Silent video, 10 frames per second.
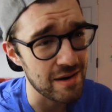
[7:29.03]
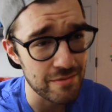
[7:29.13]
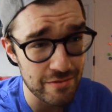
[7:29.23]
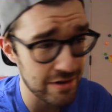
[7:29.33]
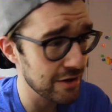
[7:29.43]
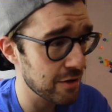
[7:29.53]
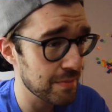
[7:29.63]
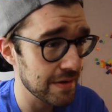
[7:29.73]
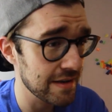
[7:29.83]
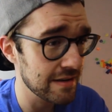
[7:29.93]
I'm really
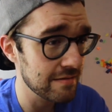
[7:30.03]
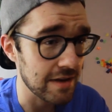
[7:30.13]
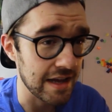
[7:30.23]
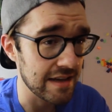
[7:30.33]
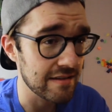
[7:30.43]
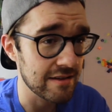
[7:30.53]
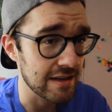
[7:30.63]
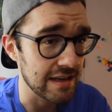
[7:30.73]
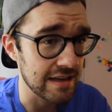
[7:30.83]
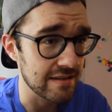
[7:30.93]
hoping I
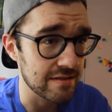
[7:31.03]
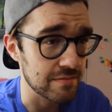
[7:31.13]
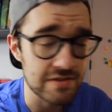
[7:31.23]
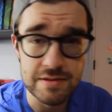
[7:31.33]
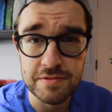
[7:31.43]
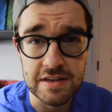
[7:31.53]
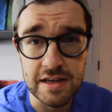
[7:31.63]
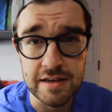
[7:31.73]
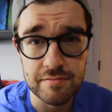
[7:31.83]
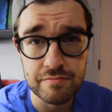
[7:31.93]
can get some sleep
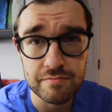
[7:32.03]
tonight.